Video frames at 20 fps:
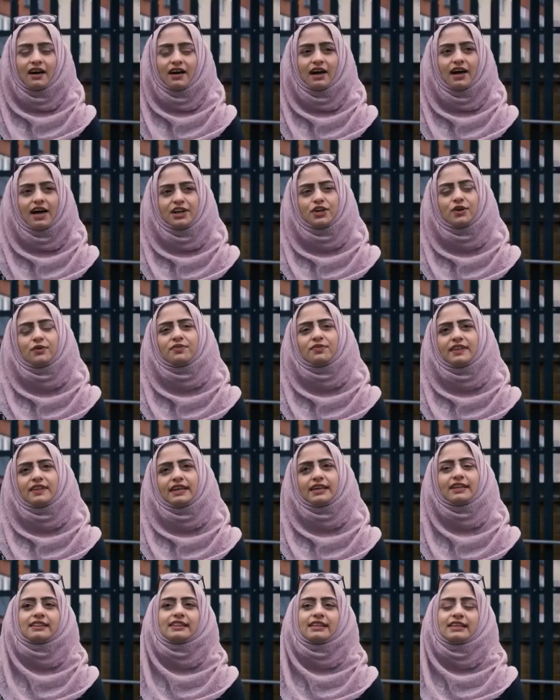I don't
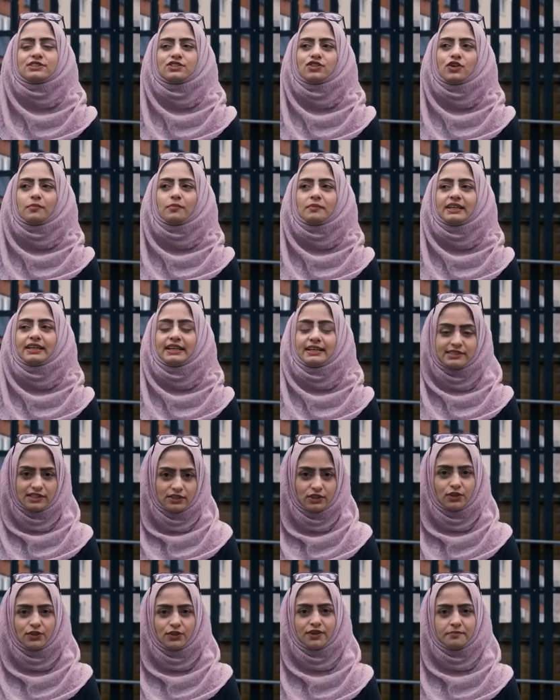think these nominees,
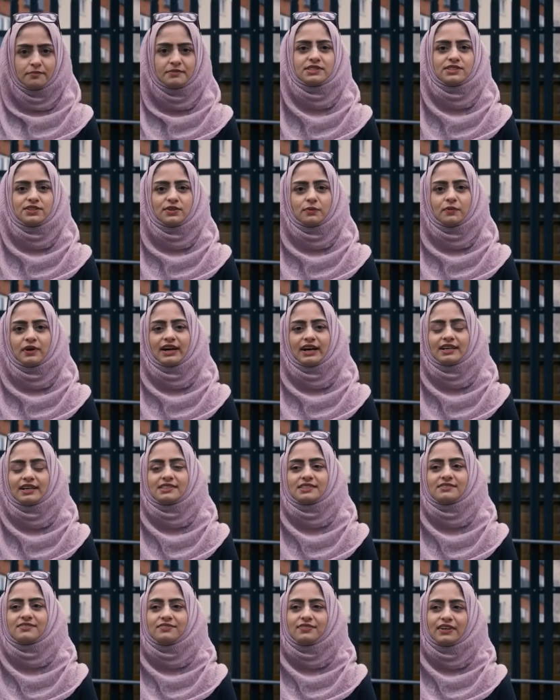including Mr.
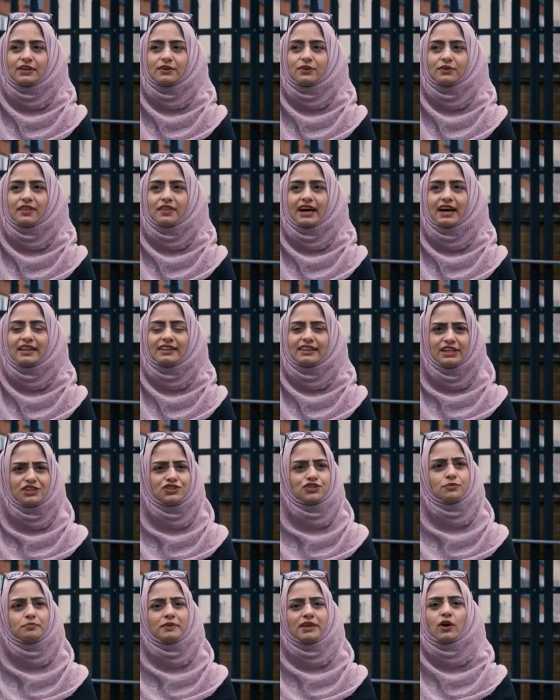Nawaz, feel that they
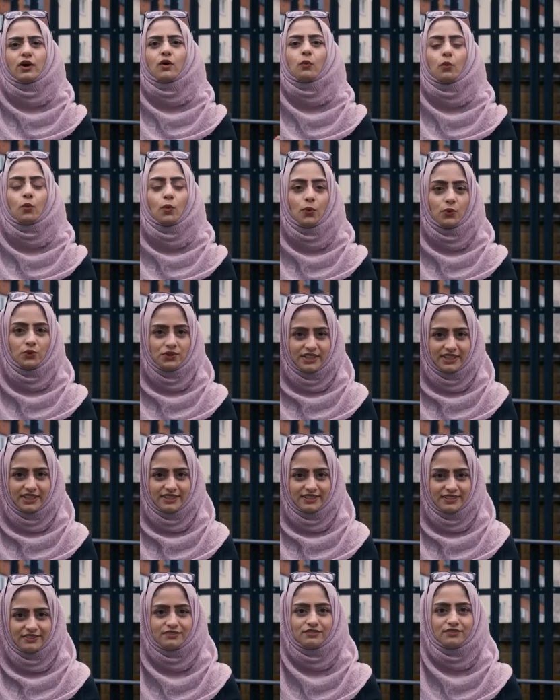should be awarded
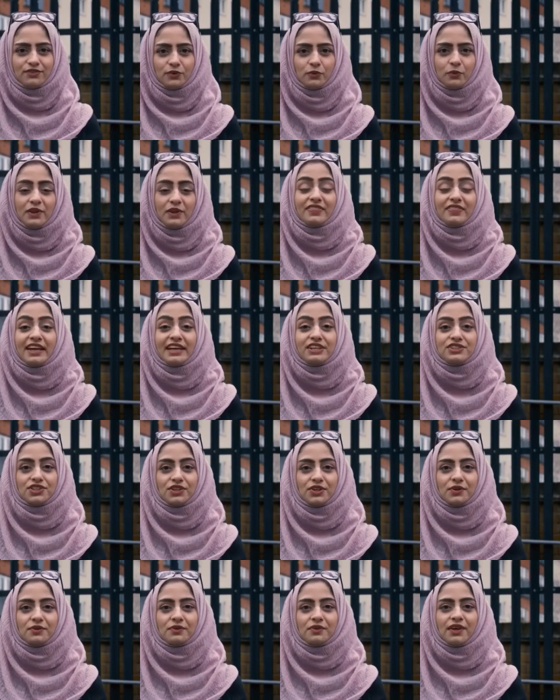for what they
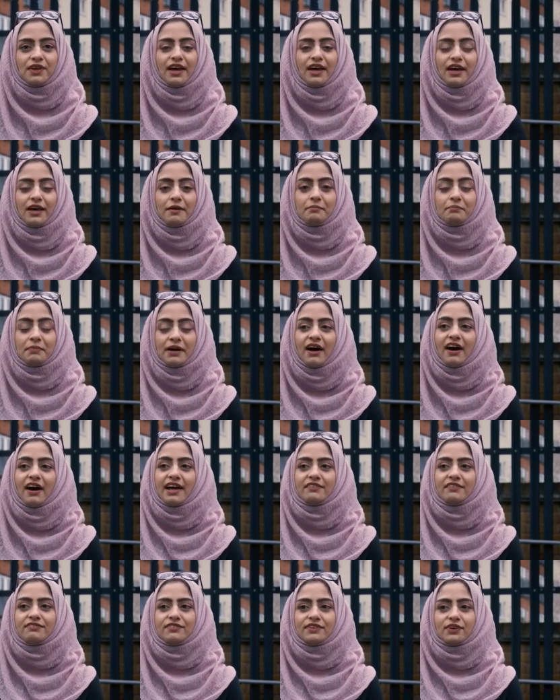do. But
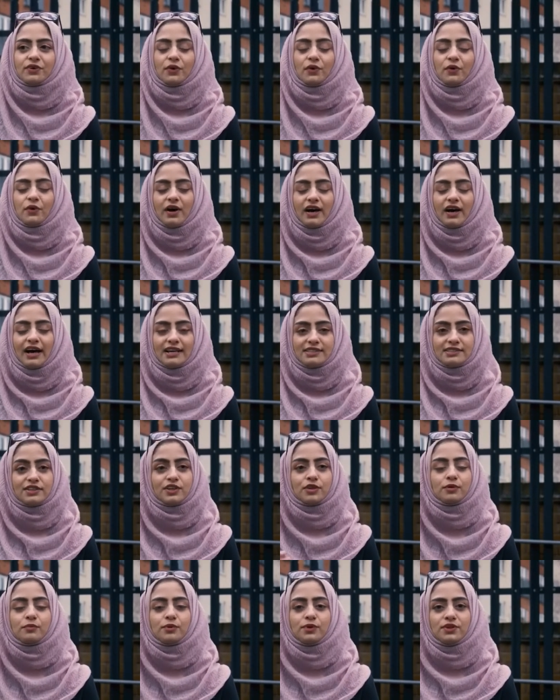I feel as a
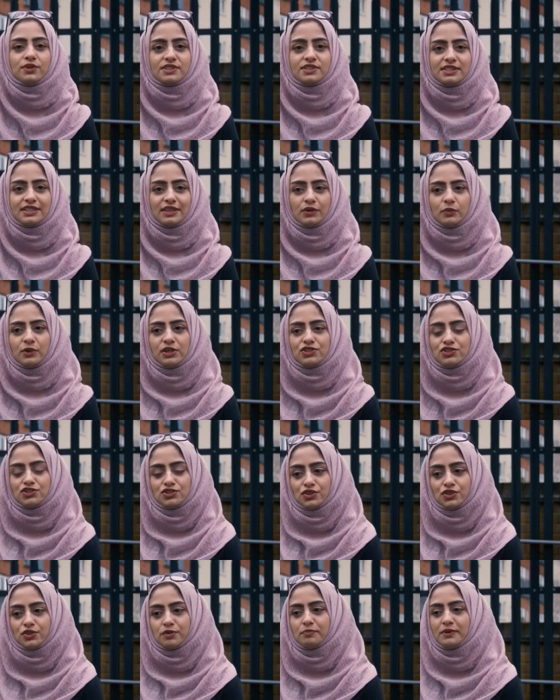community we
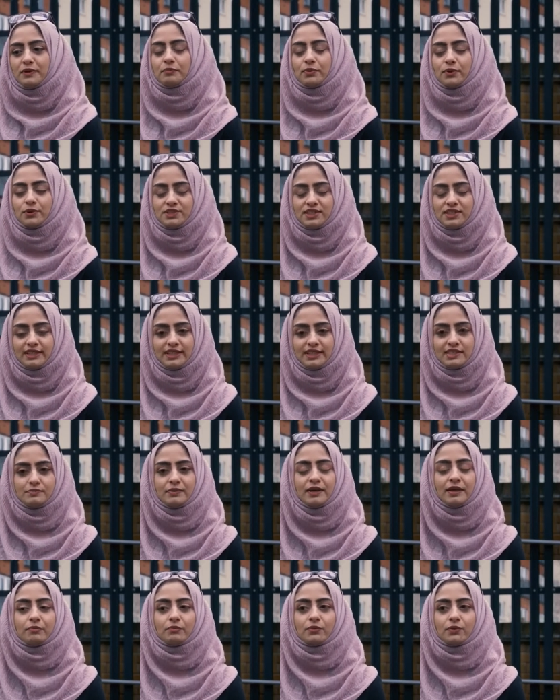should be putting these
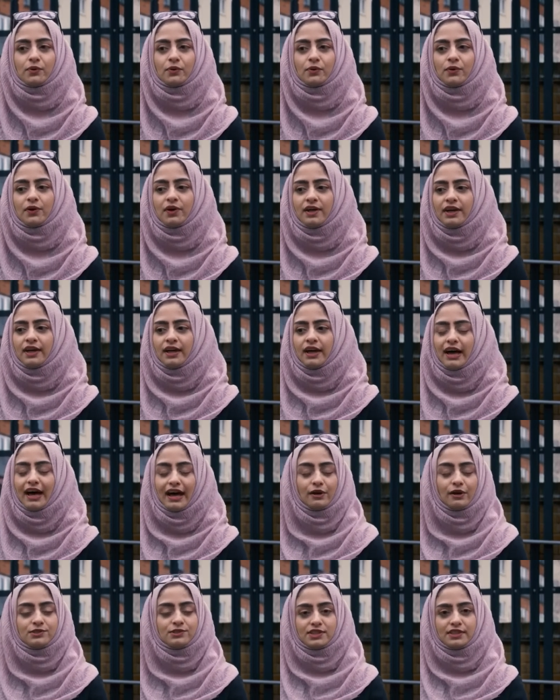people
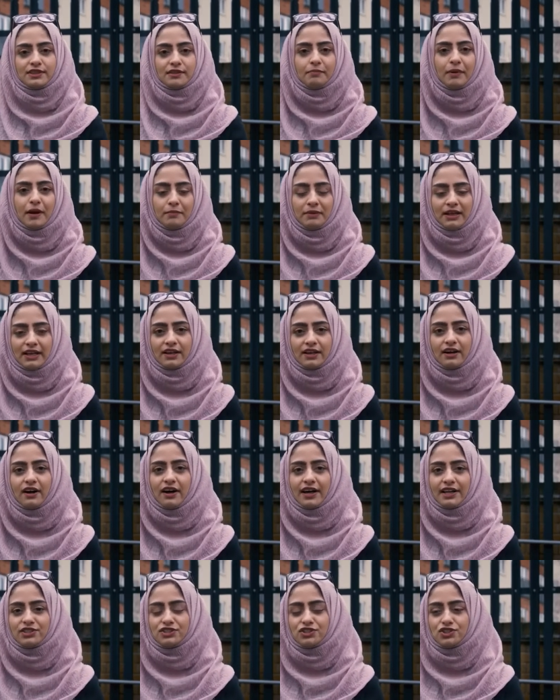out in the public
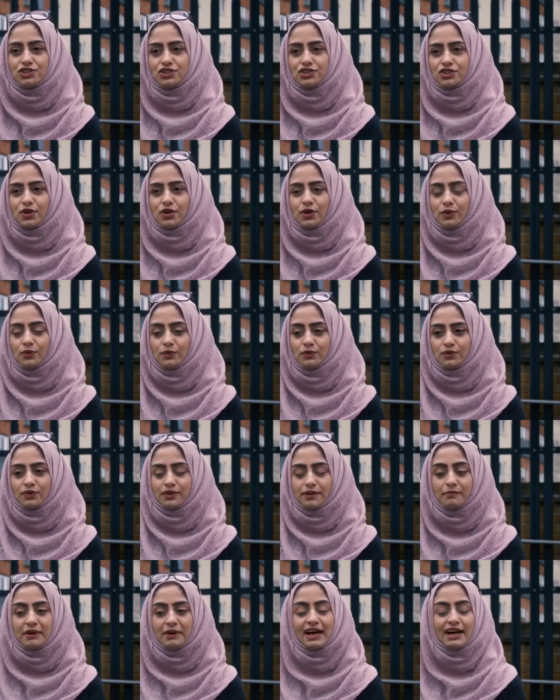eye to show
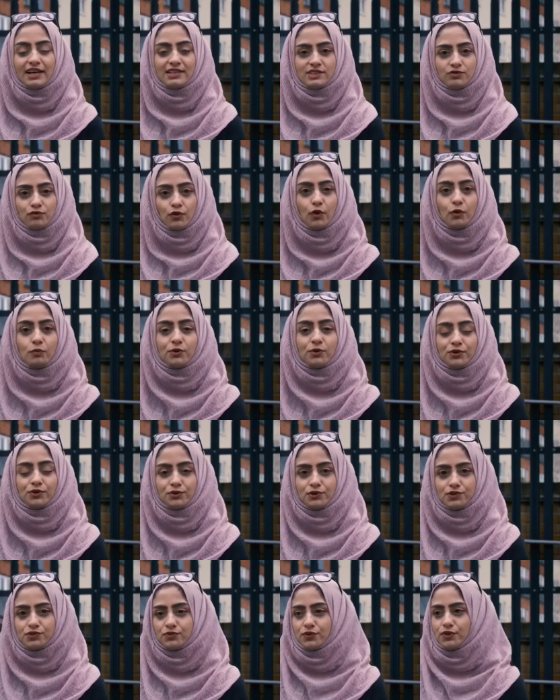them as role
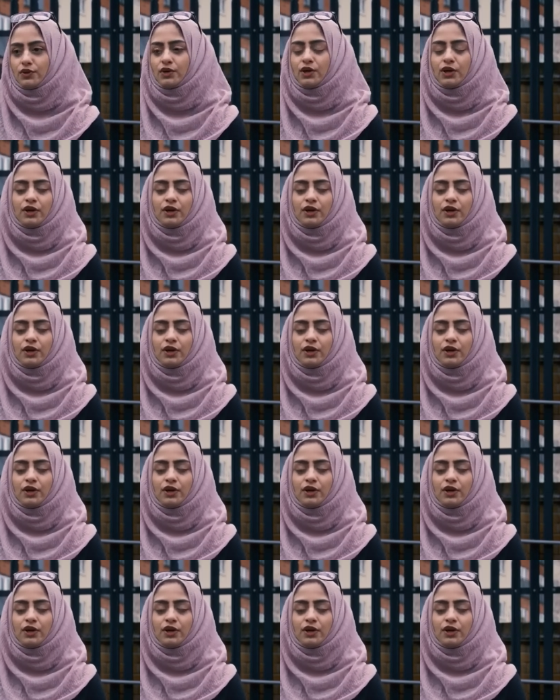models for